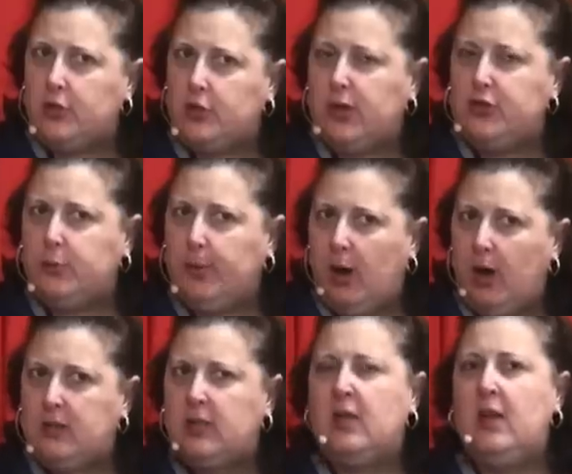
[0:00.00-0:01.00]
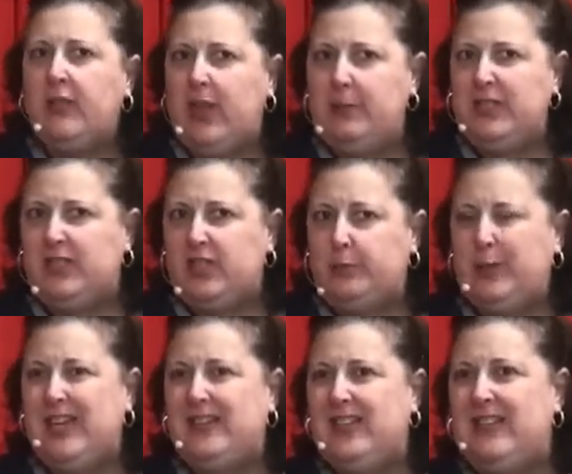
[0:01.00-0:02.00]
stretcher bars. That means this
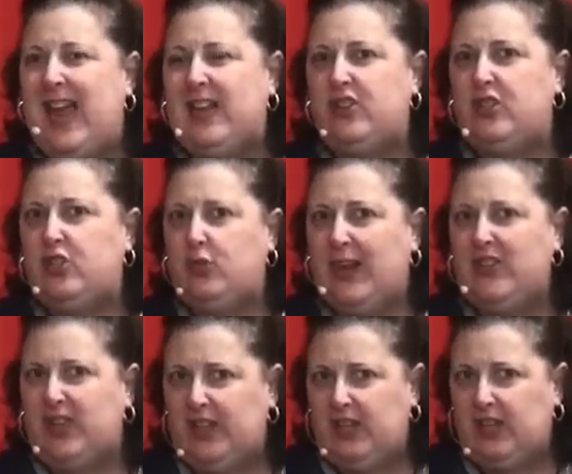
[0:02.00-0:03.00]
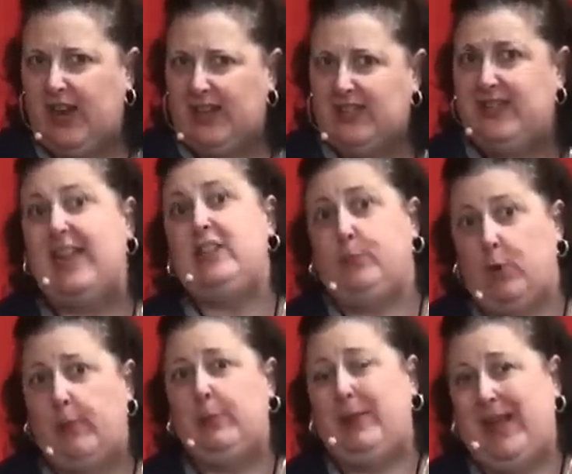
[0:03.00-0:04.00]
piece is actually stretched in the United States and
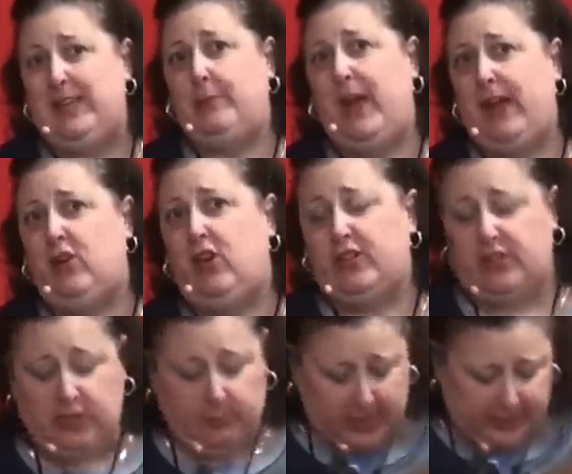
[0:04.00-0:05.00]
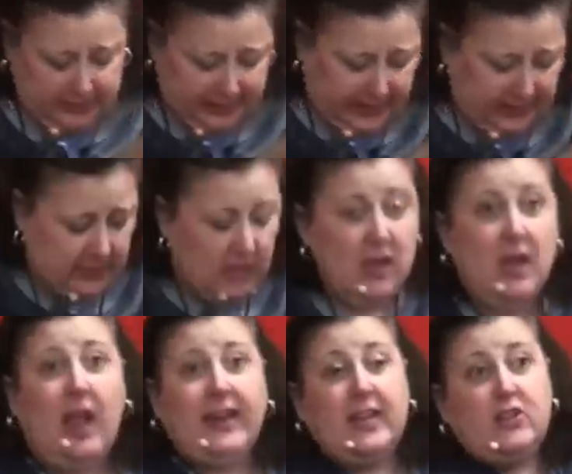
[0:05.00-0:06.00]
probably painted by an artist in the United States.
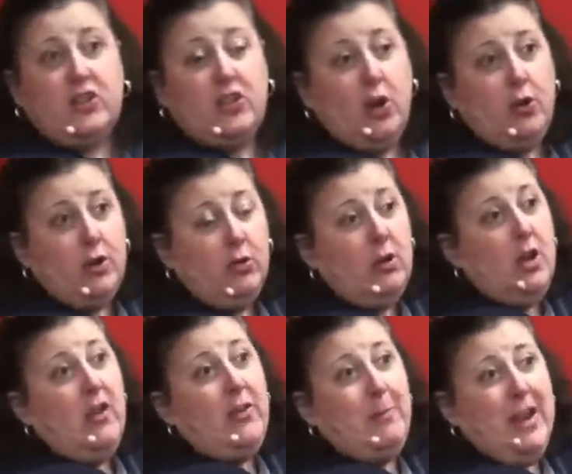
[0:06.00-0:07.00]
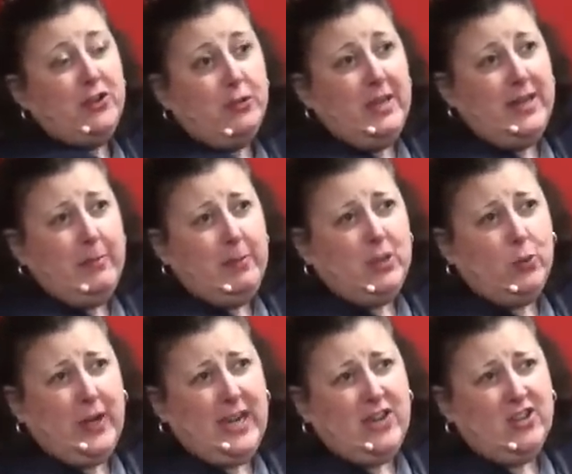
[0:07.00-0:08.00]
I get to show you the measurement in
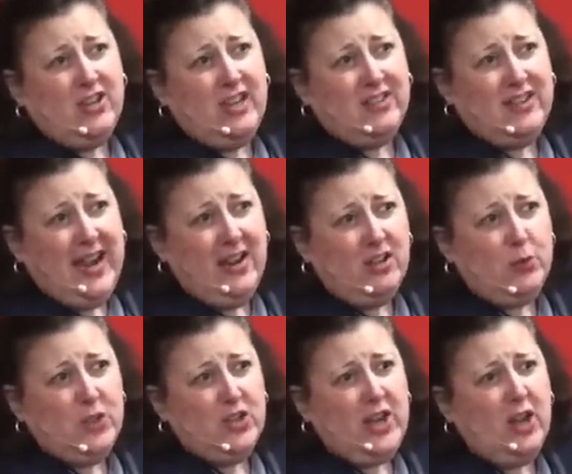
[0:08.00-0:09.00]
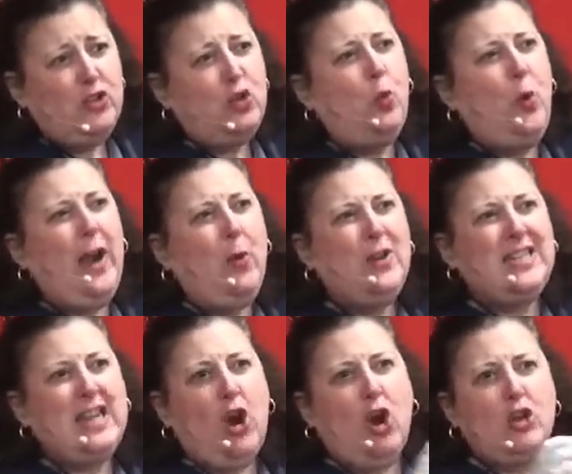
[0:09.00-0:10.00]
between each of these nails, which tells you where was
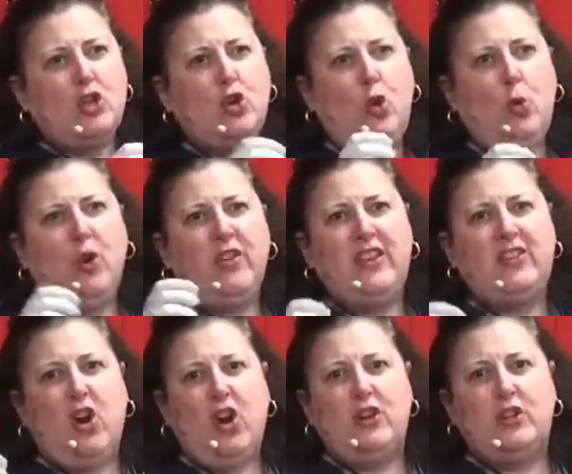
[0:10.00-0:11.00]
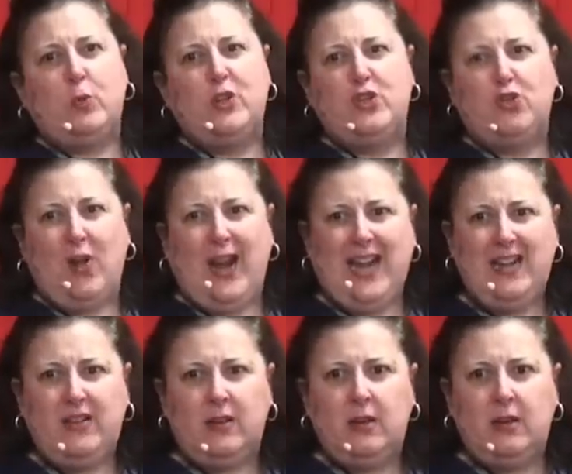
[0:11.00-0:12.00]
the art school where this artist was trained.